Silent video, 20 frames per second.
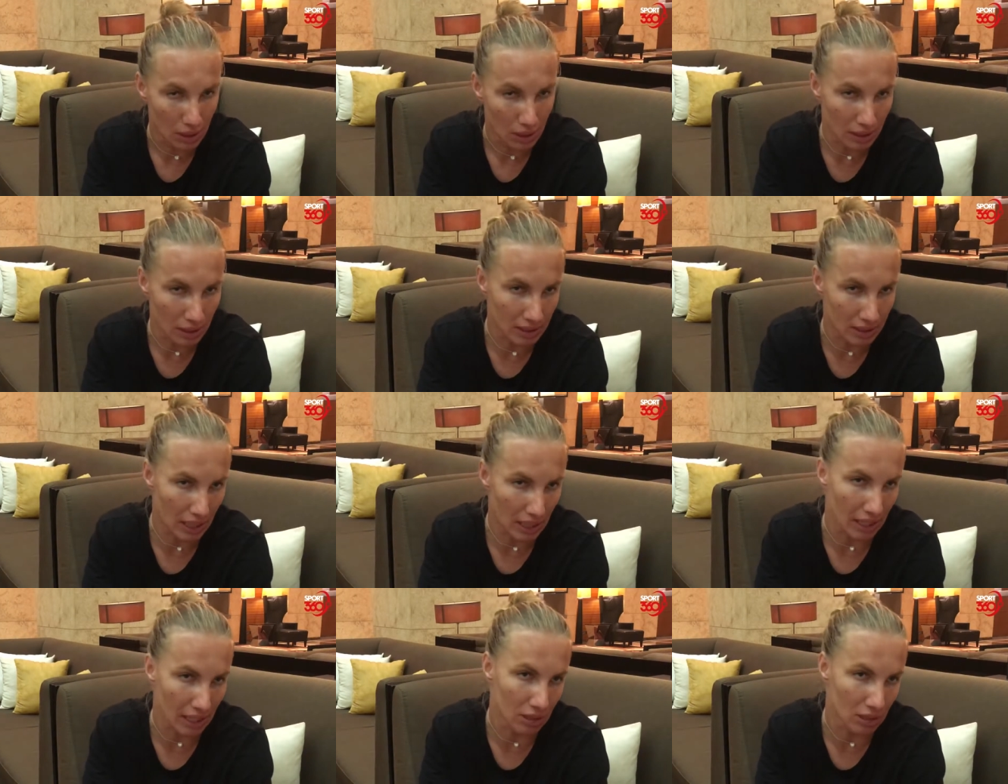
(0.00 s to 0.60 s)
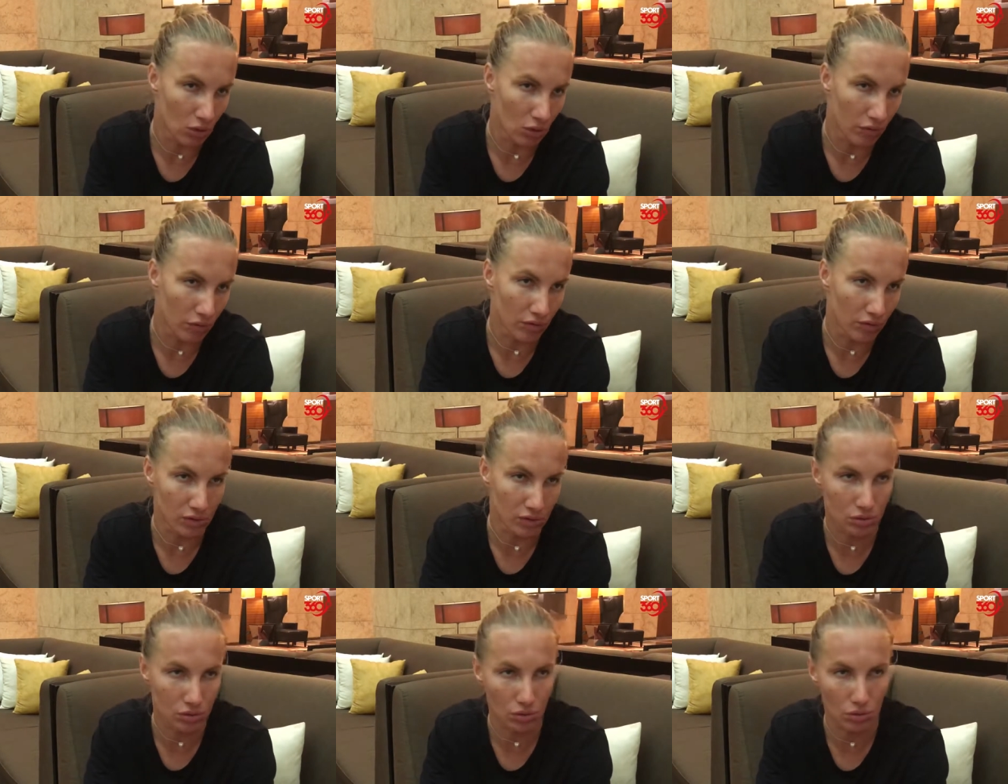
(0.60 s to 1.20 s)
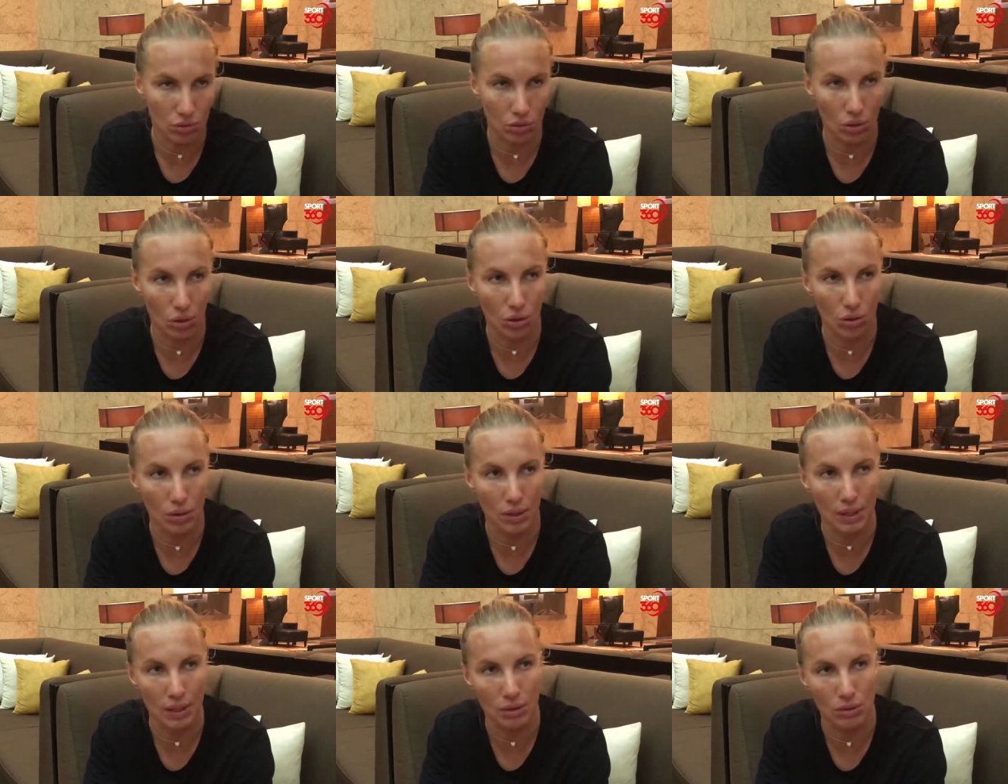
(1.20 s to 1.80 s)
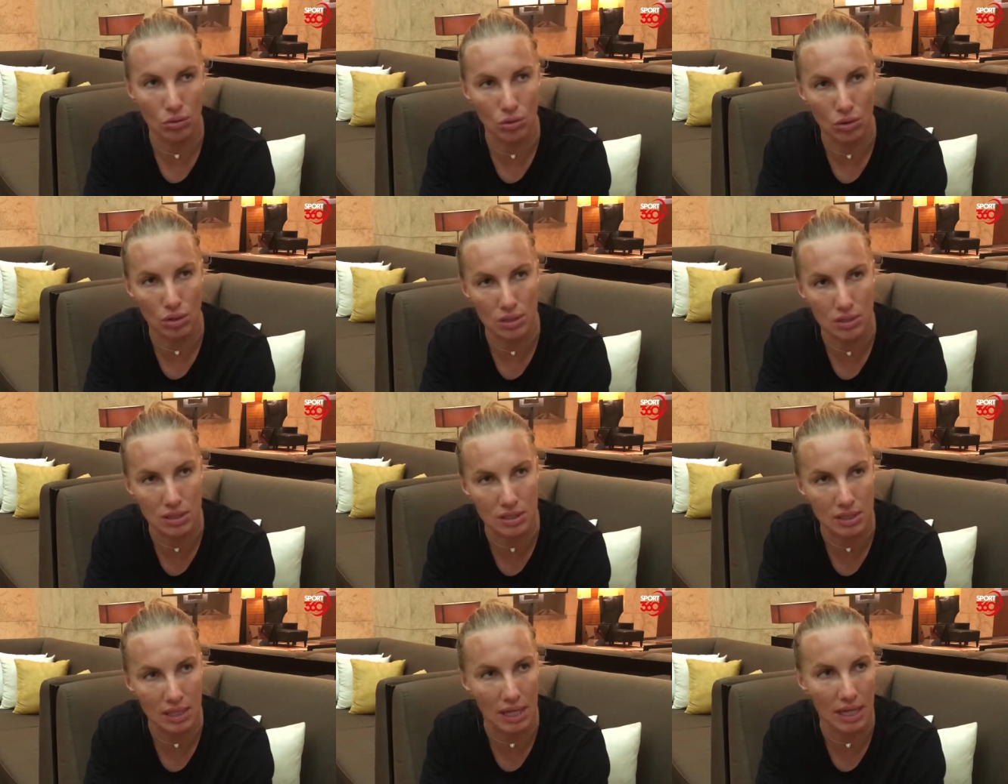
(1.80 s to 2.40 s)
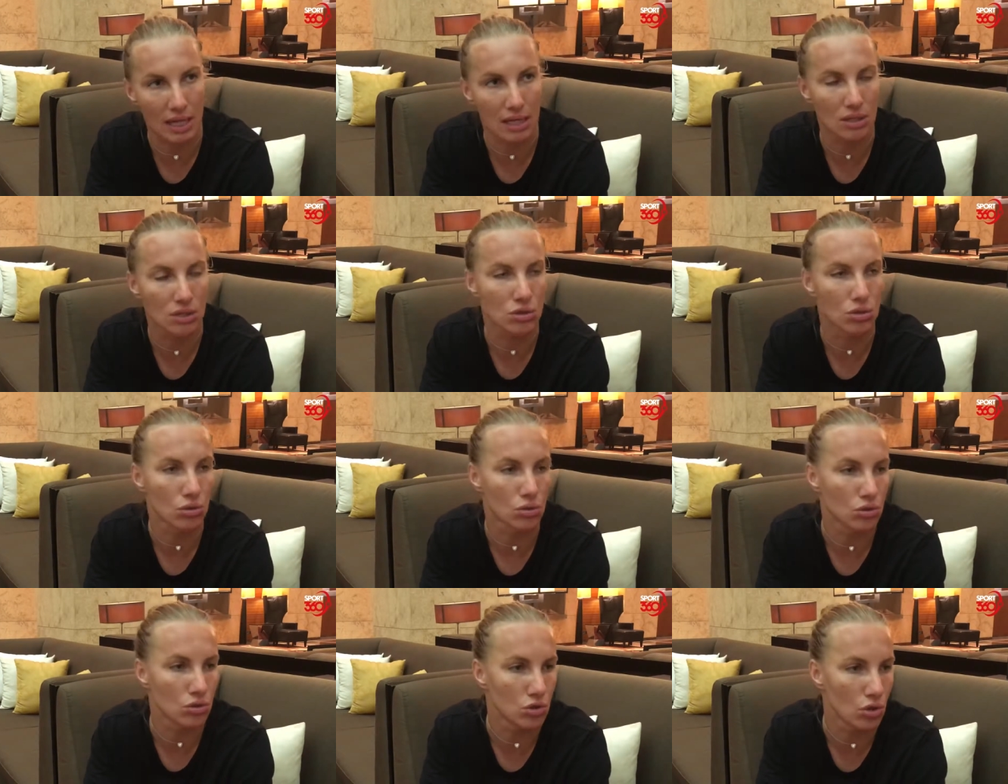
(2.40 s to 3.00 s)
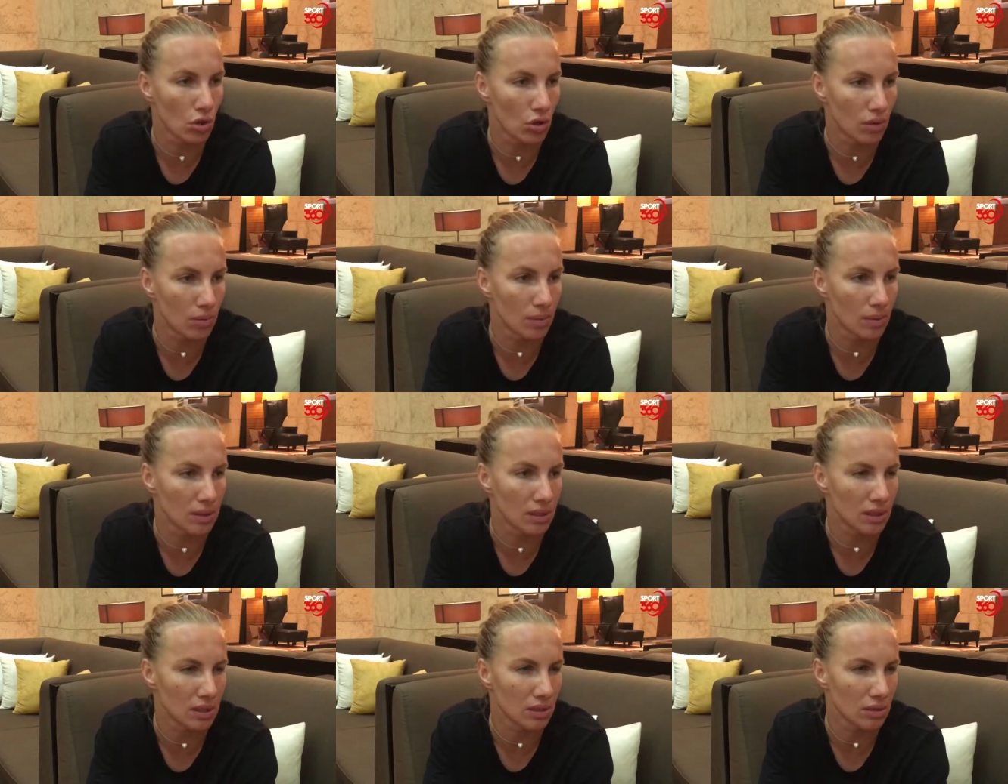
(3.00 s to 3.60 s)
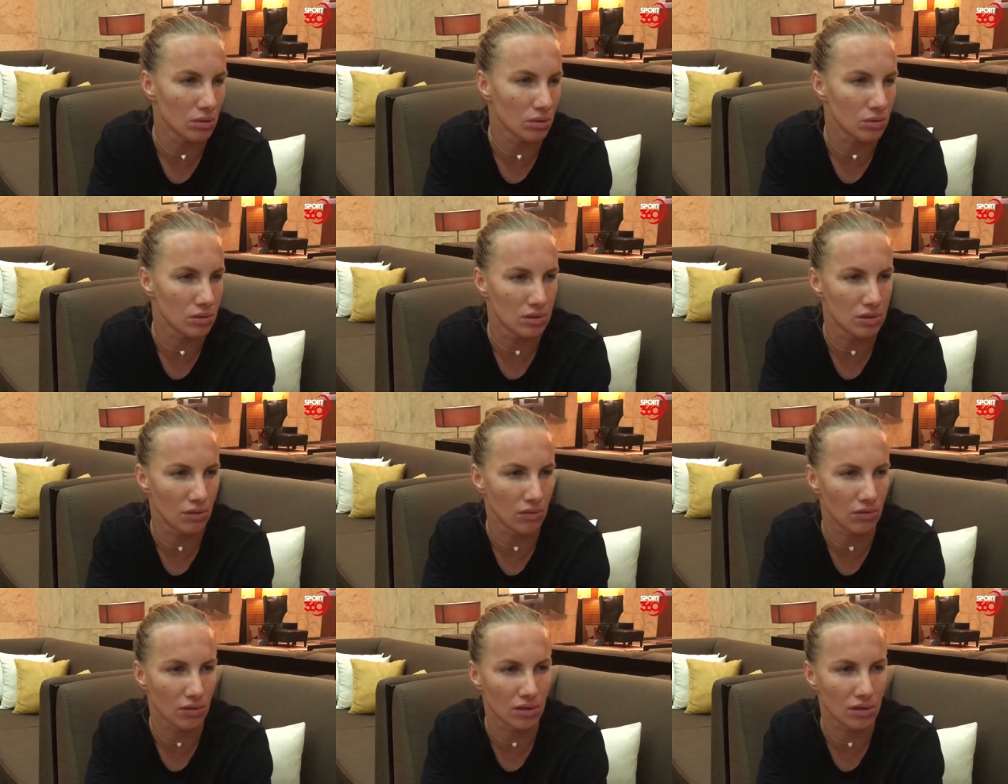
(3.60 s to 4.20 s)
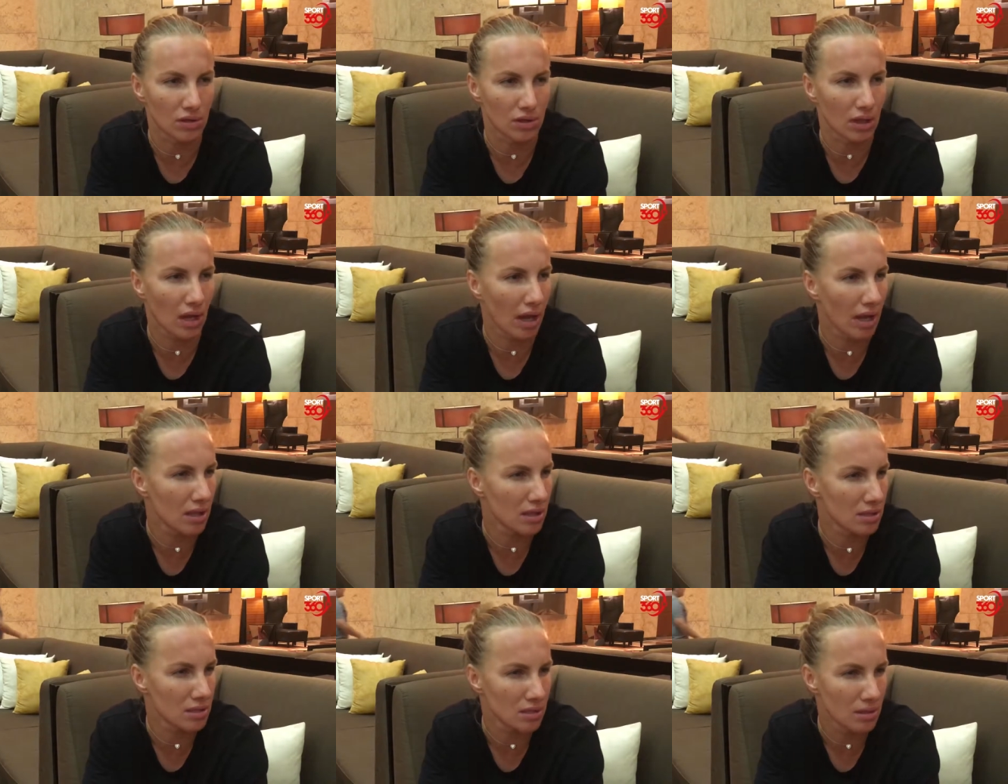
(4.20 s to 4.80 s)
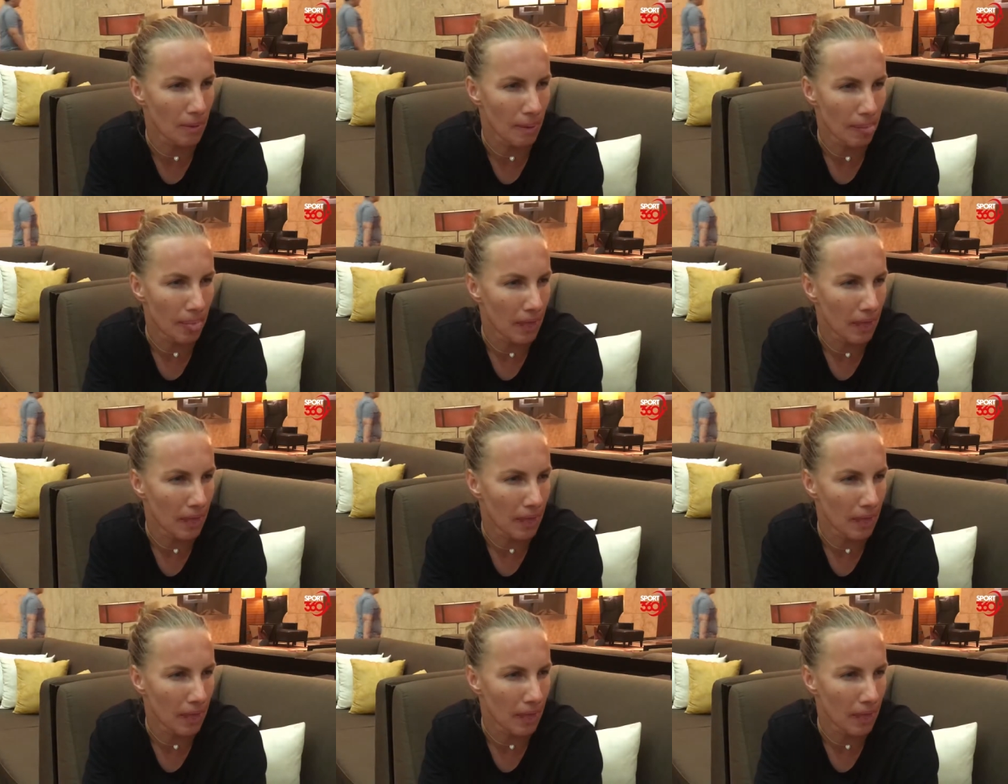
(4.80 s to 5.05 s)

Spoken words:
Then I had offers to go like to the States, to Germany, to different kinds